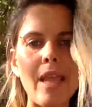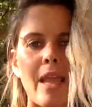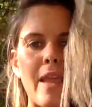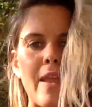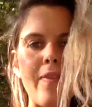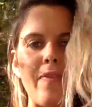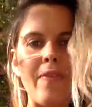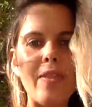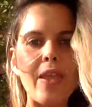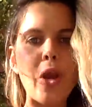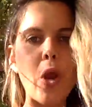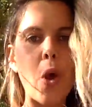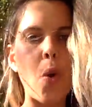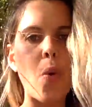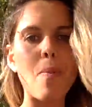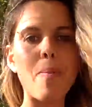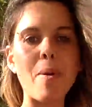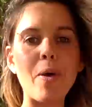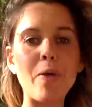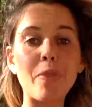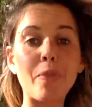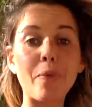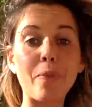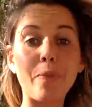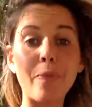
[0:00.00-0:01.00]
in the know
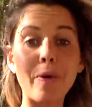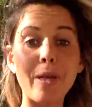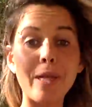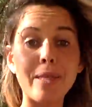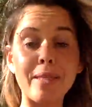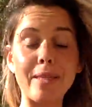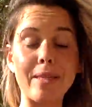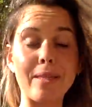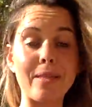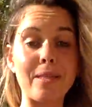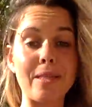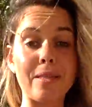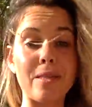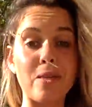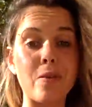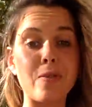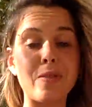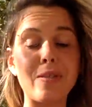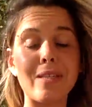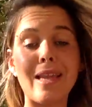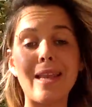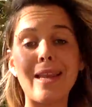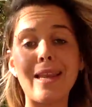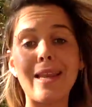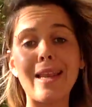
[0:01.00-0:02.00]
about the risks
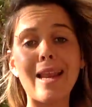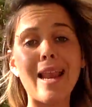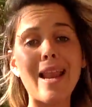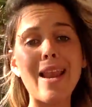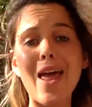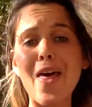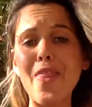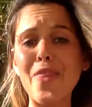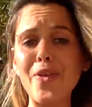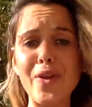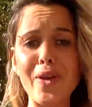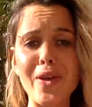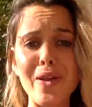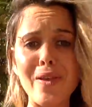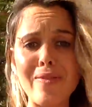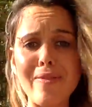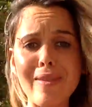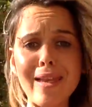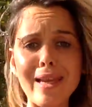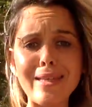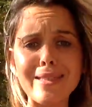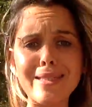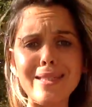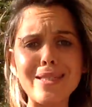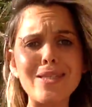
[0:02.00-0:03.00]
associated. Another good
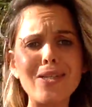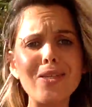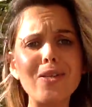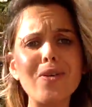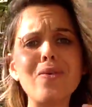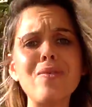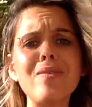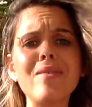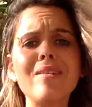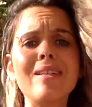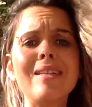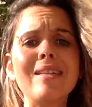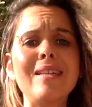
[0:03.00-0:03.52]
thing to do,